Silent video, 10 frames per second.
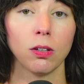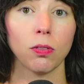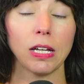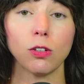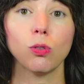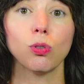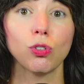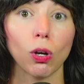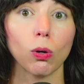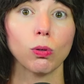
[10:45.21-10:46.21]
Thank you
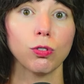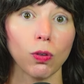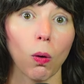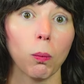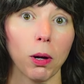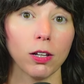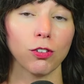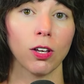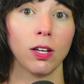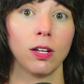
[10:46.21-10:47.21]
so, so
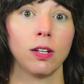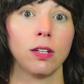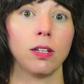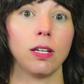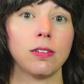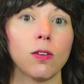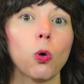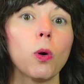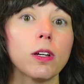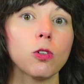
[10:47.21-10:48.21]
much. It's the
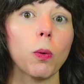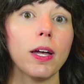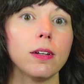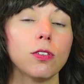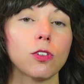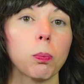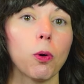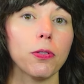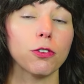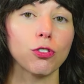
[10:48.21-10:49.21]
quickest way to
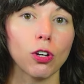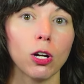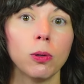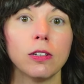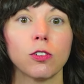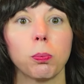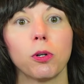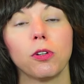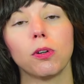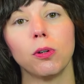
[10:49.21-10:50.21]
support the show and
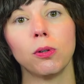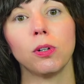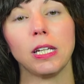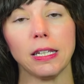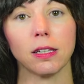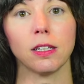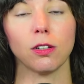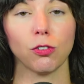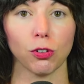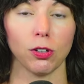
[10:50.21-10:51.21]
support your own
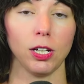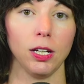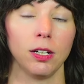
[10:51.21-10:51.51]
healing journey.